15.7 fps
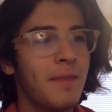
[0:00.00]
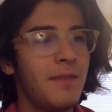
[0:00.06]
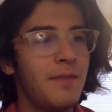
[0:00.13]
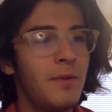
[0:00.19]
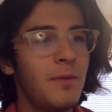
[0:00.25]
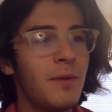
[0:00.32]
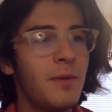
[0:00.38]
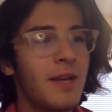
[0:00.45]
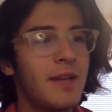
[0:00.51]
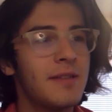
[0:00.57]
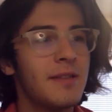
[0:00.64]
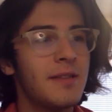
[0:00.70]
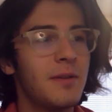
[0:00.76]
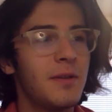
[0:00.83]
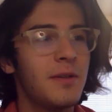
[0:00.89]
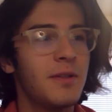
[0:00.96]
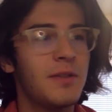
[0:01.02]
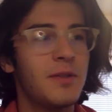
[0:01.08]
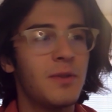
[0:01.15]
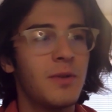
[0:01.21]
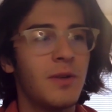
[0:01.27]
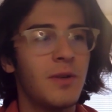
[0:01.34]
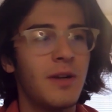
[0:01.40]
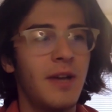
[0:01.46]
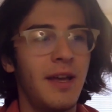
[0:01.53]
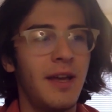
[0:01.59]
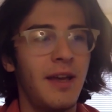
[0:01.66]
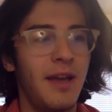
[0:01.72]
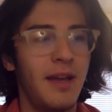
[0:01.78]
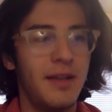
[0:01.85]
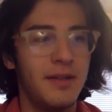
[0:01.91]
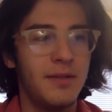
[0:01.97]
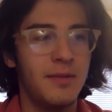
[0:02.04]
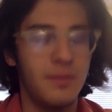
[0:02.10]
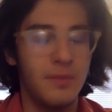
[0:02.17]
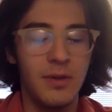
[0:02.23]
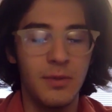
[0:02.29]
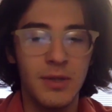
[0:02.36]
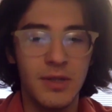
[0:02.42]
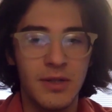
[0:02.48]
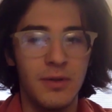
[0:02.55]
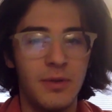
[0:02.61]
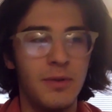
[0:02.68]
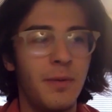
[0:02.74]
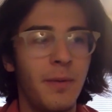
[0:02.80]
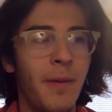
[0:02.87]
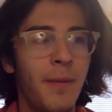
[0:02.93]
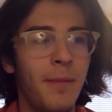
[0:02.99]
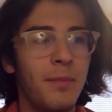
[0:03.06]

If you were asked to go to the store and you were told,